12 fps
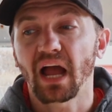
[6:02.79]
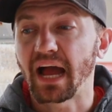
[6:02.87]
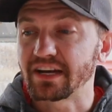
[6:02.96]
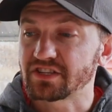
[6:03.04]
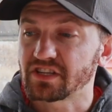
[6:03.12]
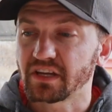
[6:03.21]

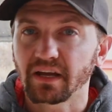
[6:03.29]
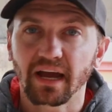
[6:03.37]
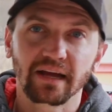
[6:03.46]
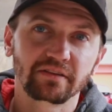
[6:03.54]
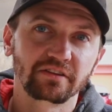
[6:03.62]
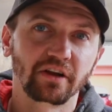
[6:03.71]
I just think,
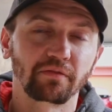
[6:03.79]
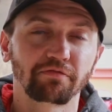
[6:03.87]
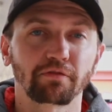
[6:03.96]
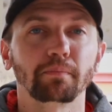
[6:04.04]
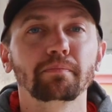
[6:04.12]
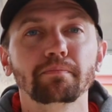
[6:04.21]
you know,
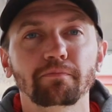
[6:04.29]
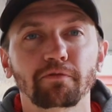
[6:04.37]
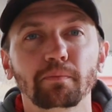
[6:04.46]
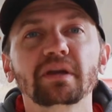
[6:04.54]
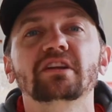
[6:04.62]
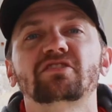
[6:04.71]
for
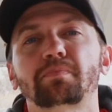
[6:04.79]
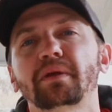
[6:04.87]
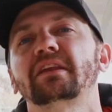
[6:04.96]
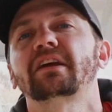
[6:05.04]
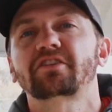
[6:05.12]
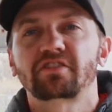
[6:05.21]
me to
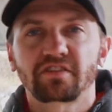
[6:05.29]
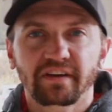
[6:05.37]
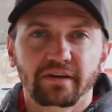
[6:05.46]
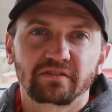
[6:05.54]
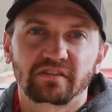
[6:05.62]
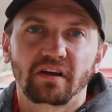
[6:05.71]
spend an extra
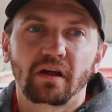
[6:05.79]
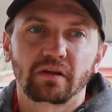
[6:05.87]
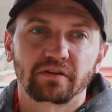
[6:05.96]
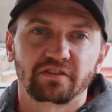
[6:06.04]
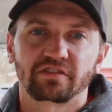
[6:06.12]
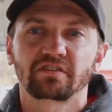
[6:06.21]

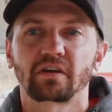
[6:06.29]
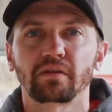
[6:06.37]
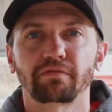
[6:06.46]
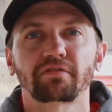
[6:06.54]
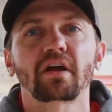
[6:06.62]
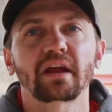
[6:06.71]
$1,000 on the
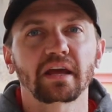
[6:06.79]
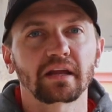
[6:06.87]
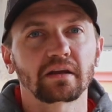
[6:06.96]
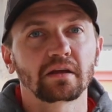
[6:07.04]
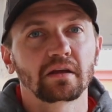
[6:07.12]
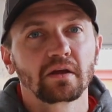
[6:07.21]
front
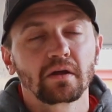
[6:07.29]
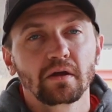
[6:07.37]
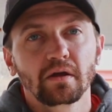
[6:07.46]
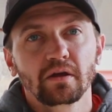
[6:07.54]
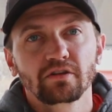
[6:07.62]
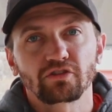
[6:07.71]
end
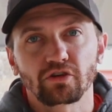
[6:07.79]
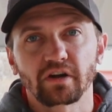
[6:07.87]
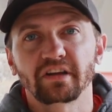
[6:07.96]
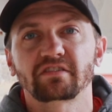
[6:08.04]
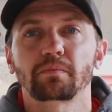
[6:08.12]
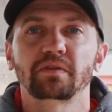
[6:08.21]
to
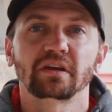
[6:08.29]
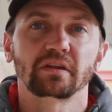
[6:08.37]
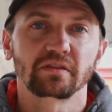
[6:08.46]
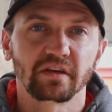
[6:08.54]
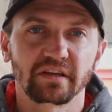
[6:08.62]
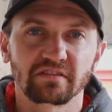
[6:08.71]
create something
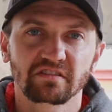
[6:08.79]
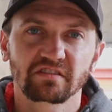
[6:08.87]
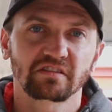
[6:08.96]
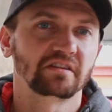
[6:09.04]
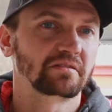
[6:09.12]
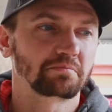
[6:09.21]

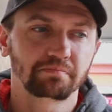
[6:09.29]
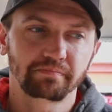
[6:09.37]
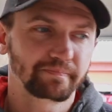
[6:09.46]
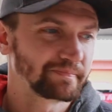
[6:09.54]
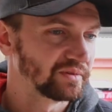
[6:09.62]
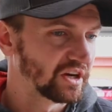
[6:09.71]
that's,
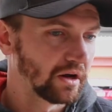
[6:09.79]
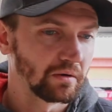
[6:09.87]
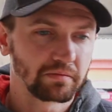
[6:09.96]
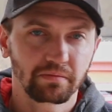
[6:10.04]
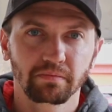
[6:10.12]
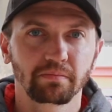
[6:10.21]
you know,
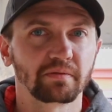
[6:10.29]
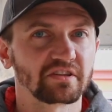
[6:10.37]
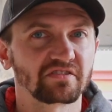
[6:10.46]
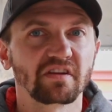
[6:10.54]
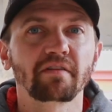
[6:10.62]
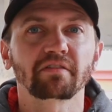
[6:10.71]

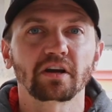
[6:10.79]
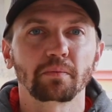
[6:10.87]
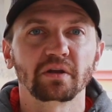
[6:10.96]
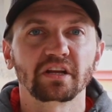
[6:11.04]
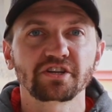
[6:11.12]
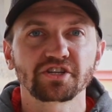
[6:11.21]
it's never gonna
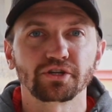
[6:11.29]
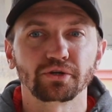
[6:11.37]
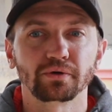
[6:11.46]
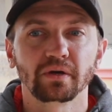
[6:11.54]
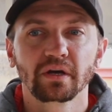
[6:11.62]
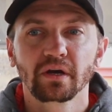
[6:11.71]
be an
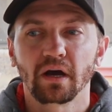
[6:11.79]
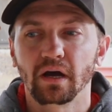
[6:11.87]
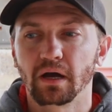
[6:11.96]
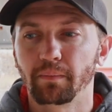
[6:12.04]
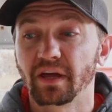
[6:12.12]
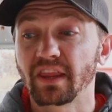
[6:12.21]
issue,
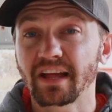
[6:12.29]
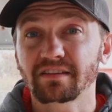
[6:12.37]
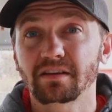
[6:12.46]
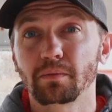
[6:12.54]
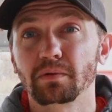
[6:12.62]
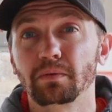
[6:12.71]
and that's
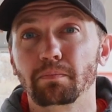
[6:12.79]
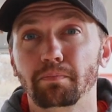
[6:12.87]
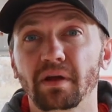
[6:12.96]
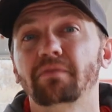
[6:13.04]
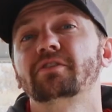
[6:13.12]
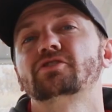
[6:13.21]
gonna be
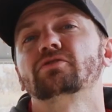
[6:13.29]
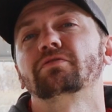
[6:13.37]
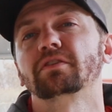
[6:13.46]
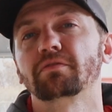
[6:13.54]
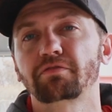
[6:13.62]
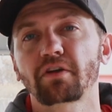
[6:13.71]
beneficial
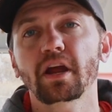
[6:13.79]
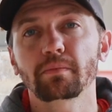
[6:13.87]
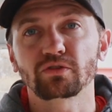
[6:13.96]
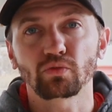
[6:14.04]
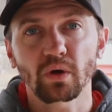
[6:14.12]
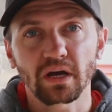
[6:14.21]
for the frame
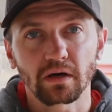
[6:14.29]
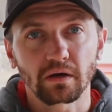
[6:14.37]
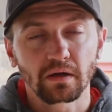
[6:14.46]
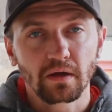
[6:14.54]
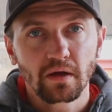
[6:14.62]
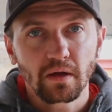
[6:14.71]
as
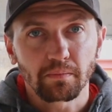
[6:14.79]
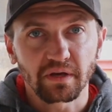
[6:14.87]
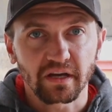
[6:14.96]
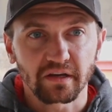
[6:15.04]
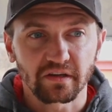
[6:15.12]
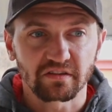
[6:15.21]
well,
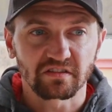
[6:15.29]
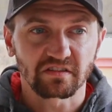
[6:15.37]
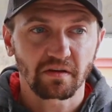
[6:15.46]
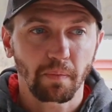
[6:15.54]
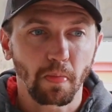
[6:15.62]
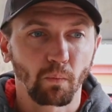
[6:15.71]

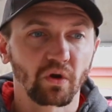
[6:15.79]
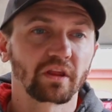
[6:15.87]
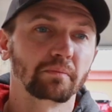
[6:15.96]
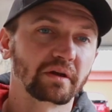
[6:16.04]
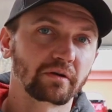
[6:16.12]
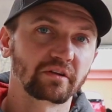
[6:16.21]
because one of
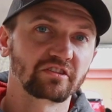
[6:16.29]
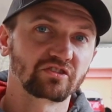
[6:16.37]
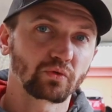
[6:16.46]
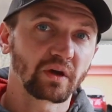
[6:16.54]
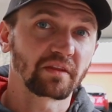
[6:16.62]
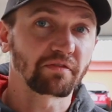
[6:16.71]
the big
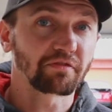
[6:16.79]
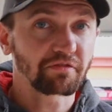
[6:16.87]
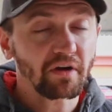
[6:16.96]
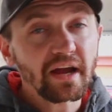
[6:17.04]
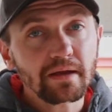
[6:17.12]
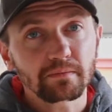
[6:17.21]
reasons why the
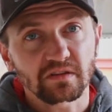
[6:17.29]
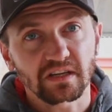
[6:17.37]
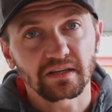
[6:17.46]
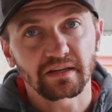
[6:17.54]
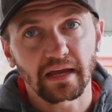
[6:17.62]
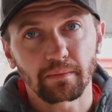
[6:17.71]
frames
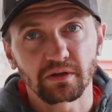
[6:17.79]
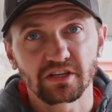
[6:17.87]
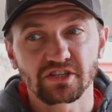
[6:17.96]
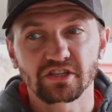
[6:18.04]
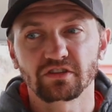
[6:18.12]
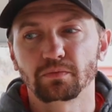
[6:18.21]
get
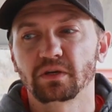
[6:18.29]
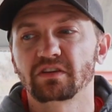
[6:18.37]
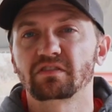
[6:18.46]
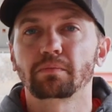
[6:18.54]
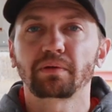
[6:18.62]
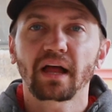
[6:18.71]
damaged is because
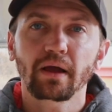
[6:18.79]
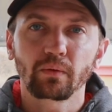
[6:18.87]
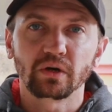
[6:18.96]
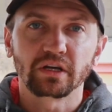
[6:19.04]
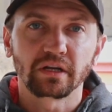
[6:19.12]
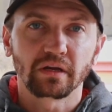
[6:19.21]
the
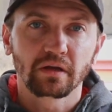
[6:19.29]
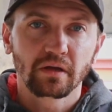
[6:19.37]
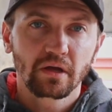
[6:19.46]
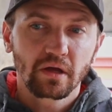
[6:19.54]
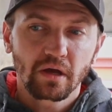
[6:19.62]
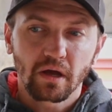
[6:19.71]
plywood
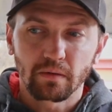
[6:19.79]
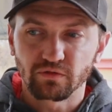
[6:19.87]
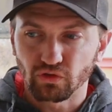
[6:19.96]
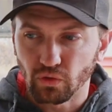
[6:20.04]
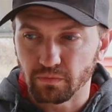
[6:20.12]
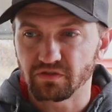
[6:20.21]

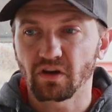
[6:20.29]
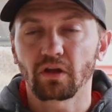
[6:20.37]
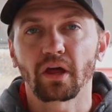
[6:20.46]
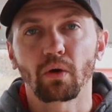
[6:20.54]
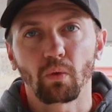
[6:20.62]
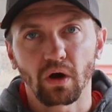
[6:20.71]
absorbs all
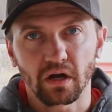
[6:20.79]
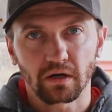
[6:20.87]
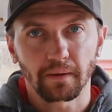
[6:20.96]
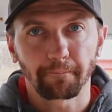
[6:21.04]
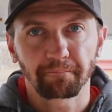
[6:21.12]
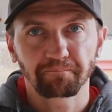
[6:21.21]
that
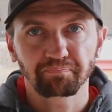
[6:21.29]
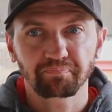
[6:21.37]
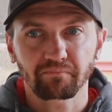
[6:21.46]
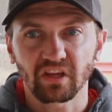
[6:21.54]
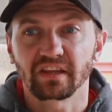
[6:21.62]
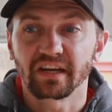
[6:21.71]
water,
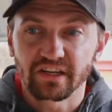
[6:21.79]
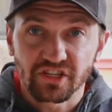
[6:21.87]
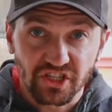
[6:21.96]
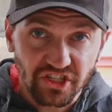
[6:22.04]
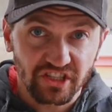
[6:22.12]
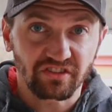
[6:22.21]
and then it
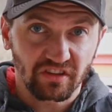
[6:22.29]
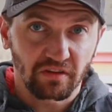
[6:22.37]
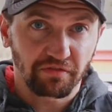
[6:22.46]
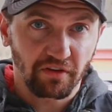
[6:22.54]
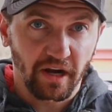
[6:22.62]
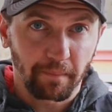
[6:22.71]
just sits on the
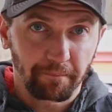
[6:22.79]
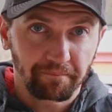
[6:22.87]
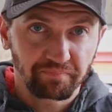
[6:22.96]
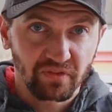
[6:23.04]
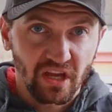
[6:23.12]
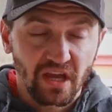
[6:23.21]
frame,
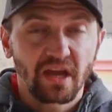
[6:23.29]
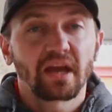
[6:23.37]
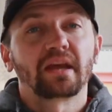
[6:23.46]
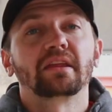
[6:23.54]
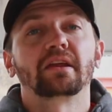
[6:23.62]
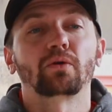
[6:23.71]

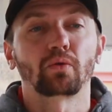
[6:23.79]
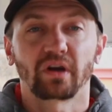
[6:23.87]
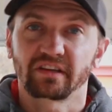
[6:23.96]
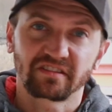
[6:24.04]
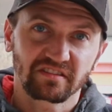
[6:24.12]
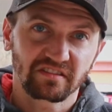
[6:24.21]
and then it
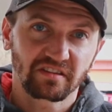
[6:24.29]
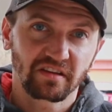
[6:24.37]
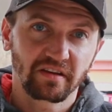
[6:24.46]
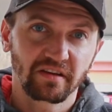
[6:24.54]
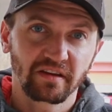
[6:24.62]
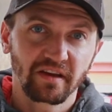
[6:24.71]

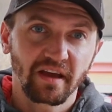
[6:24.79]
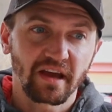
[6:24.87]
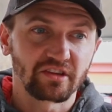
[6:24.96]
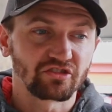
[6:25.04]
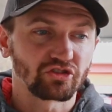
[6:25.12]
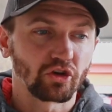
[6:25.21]
rusts.
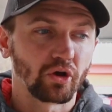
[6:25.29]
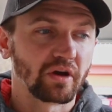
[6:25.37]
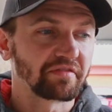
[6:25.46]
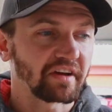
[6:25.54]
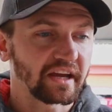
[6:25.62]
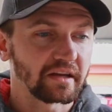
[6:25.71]
And so
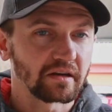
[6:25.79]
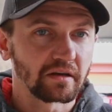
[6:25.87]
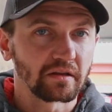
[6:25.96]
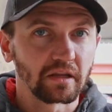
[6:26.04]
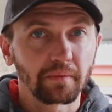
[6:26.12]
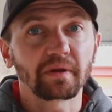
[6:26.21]
if I can
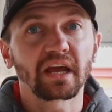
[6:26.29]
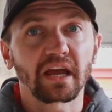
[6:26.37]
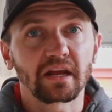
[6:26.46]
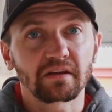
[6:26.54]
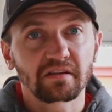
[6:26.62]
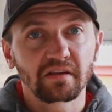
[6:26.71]

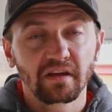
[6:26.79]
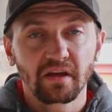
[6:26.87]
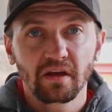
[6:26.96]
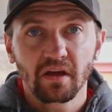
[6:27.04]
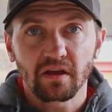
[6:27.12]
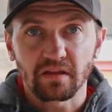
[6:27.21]
eliminate
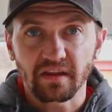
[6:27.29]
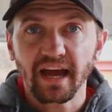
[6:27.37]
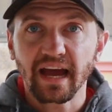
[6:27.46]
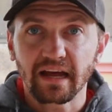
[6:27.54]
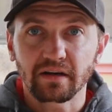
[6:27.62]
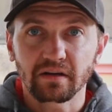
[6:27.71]

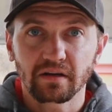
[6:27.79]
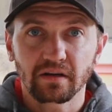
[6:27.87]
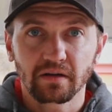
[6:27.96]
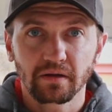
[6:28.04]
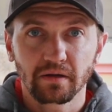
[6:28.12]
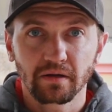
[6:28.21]
that,
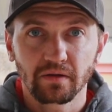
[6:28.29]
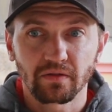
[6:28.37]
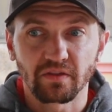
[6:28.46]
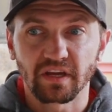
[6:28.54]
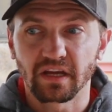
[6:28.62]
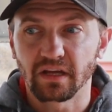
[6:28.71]

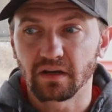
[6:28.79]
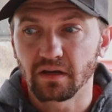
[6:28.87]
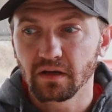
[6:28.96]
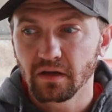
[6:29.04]
then,